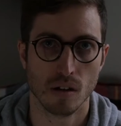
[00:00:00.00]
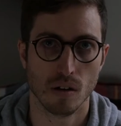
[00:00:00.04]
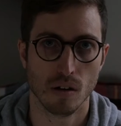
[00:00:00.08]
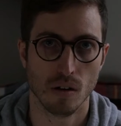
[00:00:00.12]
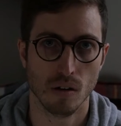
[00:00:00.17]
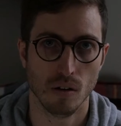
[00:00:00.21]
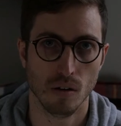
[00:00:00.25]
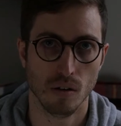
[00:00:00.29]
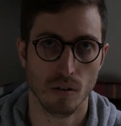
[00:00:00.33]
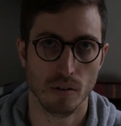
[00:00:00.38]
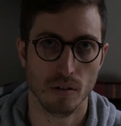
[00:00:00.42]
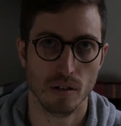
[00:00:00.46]

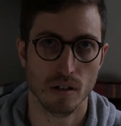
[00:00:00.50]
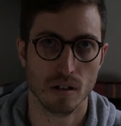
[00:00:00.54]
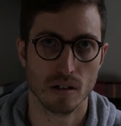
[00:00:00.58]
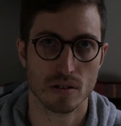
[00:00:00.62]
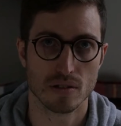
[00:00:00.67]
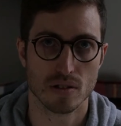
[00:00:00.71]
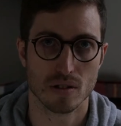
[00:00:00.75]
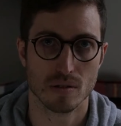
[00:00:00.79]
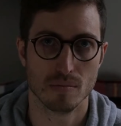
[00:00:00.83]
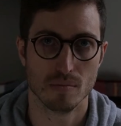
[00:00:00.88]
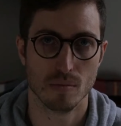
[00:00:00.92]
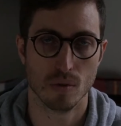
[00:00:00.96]
on
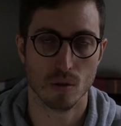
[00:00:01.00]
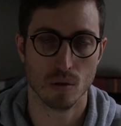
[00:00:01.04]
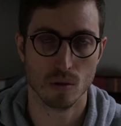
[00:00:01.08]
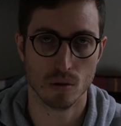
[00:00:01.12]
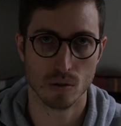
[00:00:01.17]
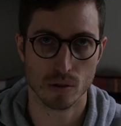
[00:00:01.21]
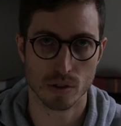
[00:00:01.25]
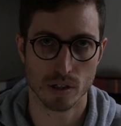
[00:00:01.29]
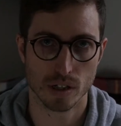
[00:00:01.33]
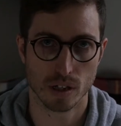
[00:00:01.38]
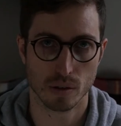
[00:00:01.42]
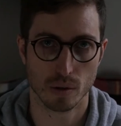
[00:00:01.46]
some
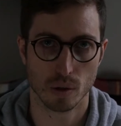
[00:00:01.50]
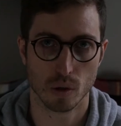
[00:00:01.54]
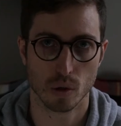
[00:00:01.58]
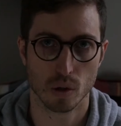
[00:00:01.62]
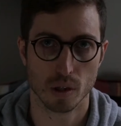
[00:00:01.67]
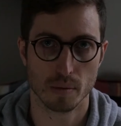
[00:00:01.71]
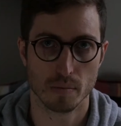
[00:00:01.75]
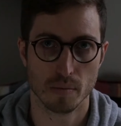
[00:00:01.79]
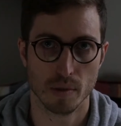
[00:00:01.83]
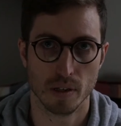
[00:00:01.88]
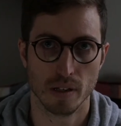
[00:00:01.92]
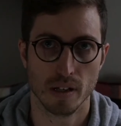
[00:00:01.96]
audio
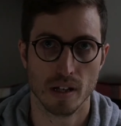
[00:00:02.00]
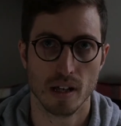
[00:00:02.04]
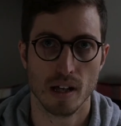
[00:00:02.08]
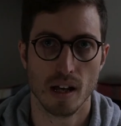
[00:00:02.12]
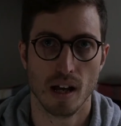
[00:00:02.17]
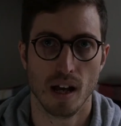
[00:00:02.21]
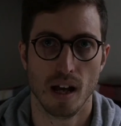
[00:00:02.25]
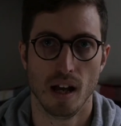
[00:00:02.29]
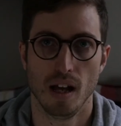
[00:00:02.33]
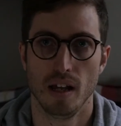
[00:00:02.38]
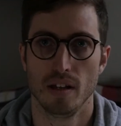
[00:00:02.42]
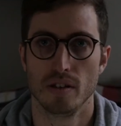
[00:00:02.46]
equipment
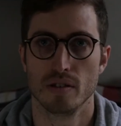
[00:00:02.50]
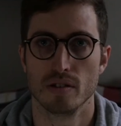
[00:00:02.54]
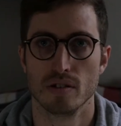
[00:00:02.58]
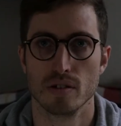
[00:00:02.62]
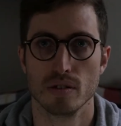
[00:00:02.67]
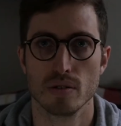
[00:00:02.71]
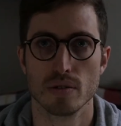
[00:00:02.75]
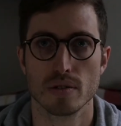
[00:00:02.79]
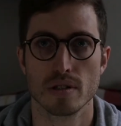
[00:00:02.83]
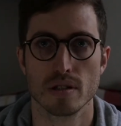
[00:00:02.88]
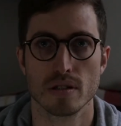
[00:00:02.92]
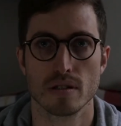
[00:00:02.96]
and
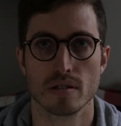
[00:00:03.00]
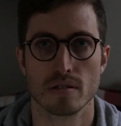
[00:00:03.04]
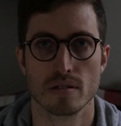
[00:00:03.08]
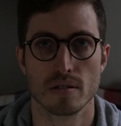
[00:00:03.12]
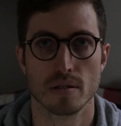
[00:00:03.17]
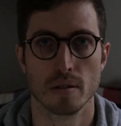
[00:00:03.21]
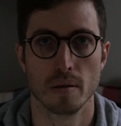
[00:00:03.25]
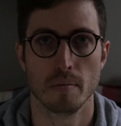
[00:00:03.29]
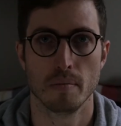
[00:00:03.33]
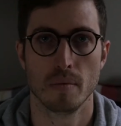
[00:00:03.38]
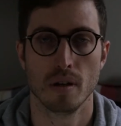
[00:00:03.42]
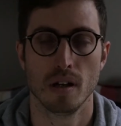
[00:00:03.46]
using
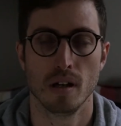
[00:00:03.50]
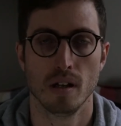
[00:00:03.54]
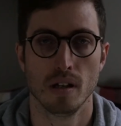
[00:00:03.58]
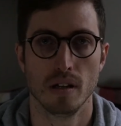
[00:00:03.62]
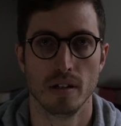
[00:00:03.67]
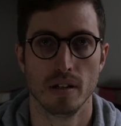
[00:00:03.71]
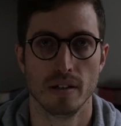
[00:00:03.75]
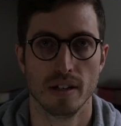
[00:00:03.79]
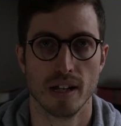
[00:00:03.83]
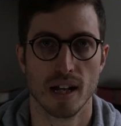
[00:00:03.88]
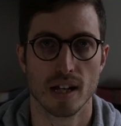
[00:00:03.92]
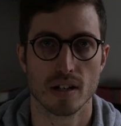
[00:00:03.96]
some
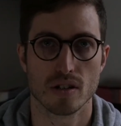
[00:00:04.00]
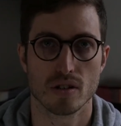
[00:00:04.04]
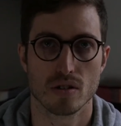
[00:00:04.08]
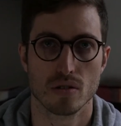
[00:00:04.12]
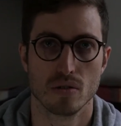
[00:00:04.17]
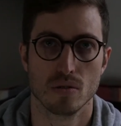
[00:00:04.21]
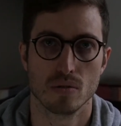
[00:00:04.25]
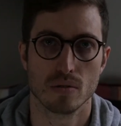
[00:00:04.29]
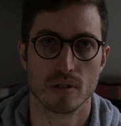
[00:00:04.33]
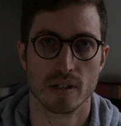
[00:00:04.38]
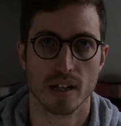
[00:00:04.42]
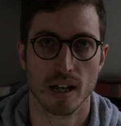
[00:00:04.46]

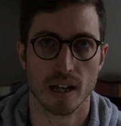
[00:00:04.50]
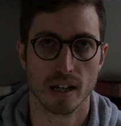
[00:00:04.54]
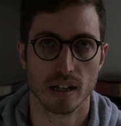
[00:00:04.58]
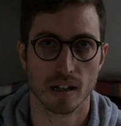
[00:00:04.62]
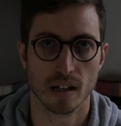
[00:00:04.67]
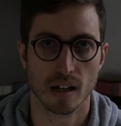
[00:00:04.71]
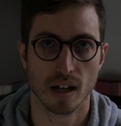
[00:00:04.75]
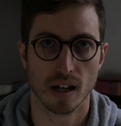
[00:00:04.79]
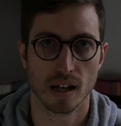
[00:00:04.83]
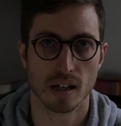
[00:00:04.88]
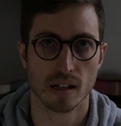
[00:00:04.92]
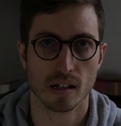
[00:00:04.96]
natural
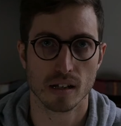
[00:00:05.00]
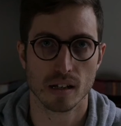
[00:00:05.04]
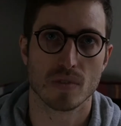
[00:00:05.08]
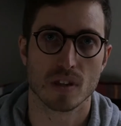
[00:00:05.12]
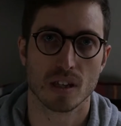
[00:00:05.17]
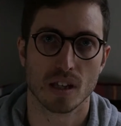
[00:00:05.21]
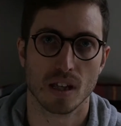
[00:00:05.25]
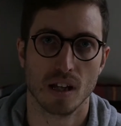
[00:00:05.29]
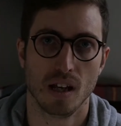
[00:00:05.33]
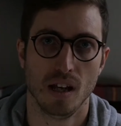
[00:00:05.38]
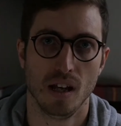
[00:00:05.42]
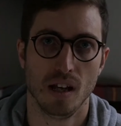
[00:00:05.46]
daylight,
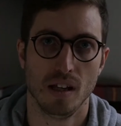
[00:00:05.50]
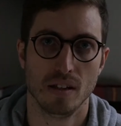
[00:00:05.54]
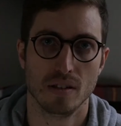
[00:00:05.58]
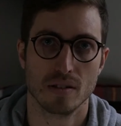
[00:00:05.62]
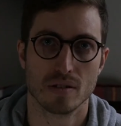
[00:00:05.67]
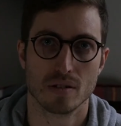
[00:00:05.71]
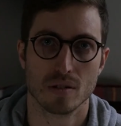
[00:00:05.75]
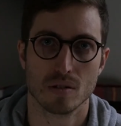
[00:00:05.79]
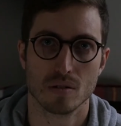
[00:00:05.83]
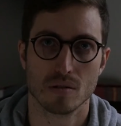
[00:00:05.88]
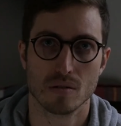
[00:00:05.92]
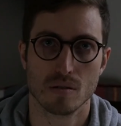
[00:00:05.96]

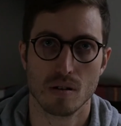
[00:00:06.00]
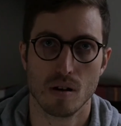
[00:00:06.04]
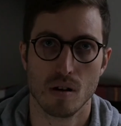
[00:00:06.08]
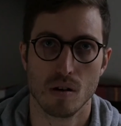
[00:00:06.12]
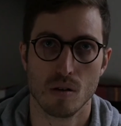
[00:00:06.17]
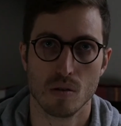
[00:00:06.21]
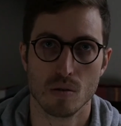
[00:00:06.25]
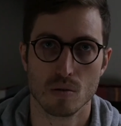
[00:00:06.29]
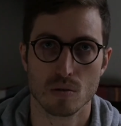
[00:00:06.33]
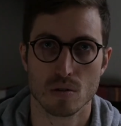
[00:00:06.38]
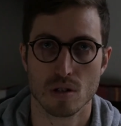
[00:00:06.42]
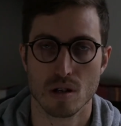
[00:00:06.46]
and
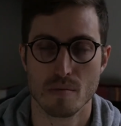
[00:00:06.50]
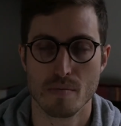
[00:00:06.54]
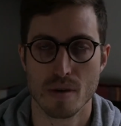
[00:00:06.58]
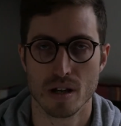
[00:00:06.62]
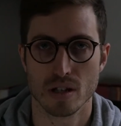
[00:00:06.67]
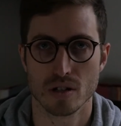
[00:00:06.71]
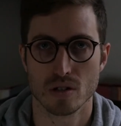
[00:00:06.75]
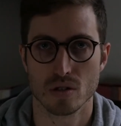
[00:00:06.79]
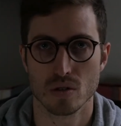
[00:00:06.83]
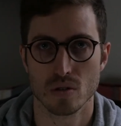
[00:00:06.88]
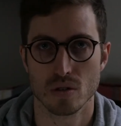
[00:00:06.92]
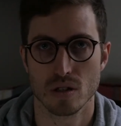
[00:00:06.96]
also
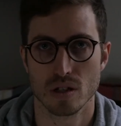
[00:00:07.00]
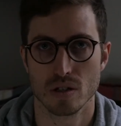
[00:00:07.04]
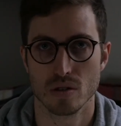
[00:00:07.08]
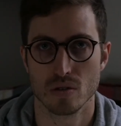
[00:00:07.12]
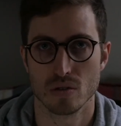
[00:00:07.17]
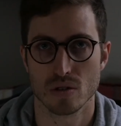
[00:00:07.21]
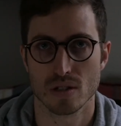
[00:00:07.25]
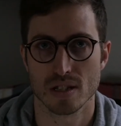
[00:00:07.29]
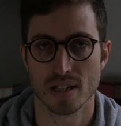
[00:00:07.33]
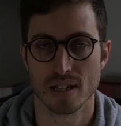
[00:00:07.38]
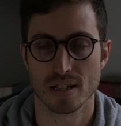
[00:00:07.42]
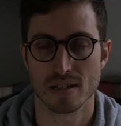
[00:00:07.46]
make sure that your
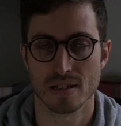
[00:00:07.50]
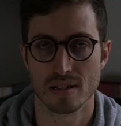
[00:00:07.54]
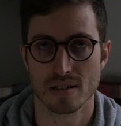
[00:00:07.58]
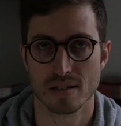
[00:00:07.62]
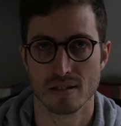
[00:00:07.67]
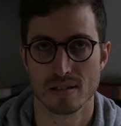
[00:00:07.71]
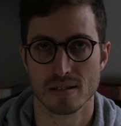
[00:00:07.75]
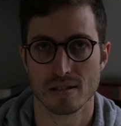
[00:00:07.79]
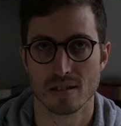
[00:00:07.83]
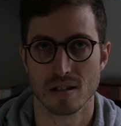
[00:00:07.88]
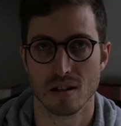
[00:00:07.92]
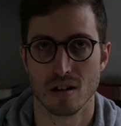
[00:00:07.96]

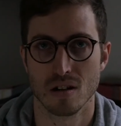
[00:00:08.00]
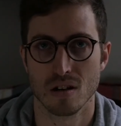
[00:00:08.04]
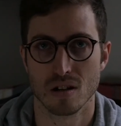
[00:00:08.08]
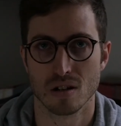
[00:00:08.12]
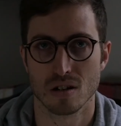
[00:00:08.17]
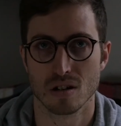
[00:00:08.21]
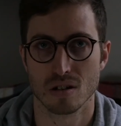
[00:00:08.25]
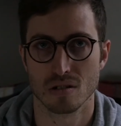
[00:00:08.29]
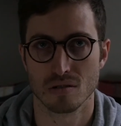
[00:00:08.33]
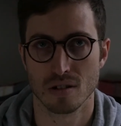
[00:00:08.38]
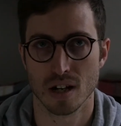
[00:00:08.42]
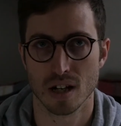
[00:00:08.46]
settings are
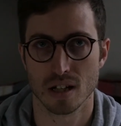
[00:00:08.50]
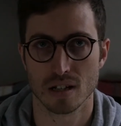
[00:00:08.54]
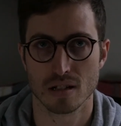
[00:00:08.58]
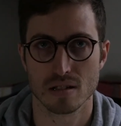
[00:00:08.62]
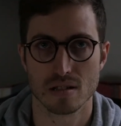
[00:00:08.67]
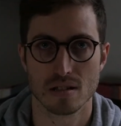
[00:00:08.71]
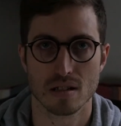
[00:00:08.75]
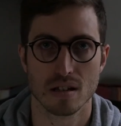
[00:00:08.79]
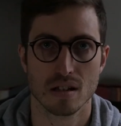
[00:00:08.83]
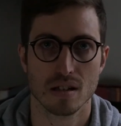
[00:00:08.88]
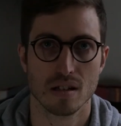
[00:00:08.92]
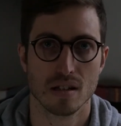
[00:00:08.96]
correct